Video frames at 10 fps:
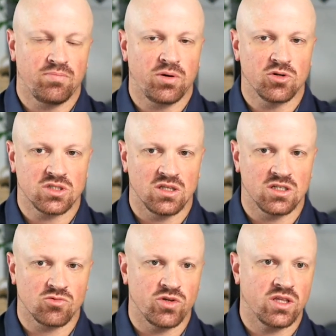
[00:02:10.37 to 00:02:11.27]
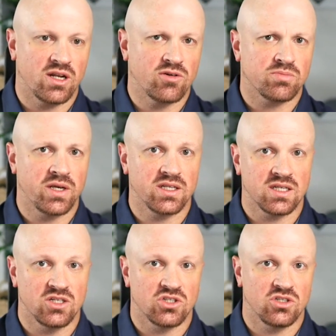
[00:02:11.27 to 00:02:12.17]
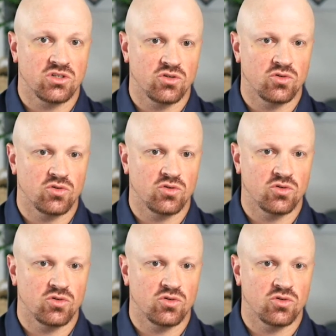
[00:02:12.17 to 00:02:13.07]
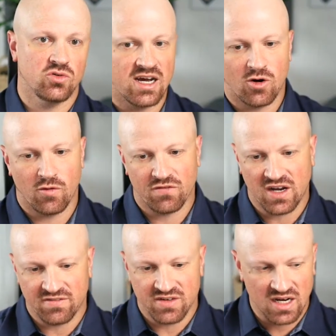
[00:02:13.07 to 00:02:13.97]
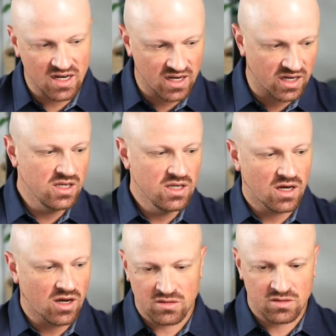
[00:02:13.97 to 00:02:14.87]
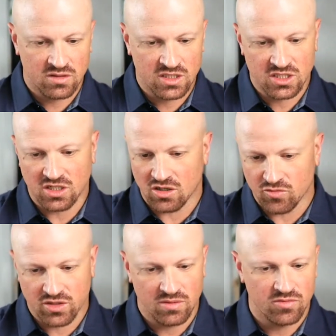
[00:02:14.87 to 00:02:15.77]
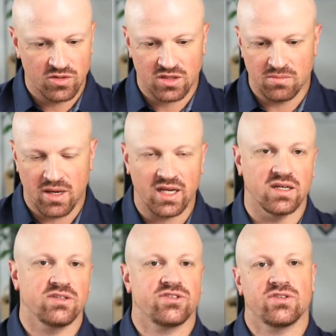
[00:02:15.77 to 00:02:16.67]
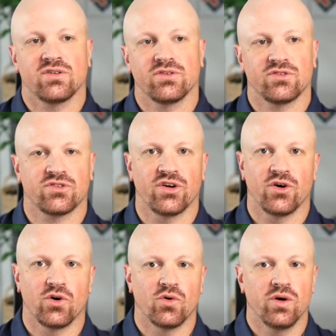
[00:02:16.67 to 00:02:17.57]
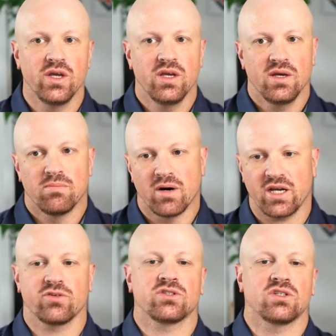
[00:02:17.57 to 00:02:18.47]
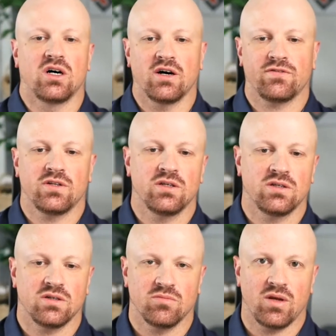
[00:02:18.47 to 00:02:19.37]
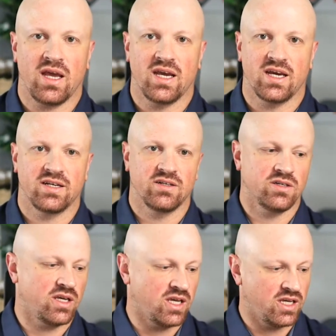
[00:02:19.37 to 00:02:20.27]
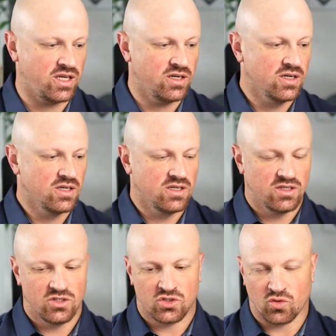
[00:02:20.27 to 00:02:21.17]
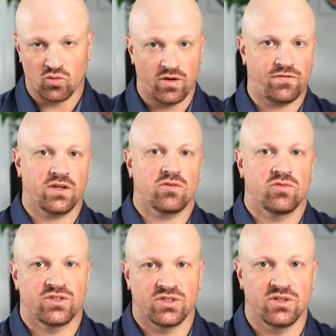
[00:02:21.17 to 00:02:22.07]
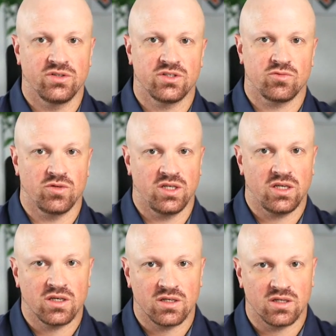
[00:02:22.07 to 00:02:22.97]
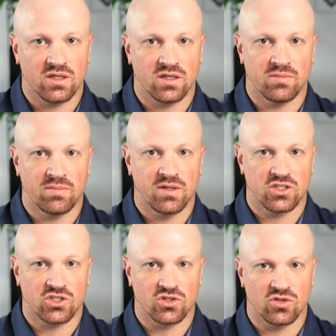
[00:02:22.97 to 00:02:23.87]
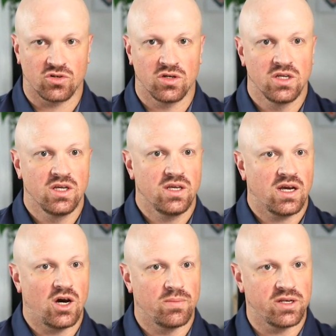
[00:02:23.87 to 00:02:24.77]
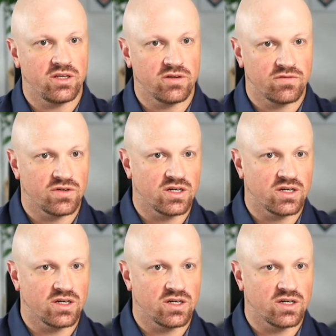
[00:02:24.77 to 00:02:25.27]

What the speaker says: posted this week that I was paying attention to. ServiceNow, Five9. Let's start with the megas. So Microsoft had a terrific result this week. I'm not sure how many of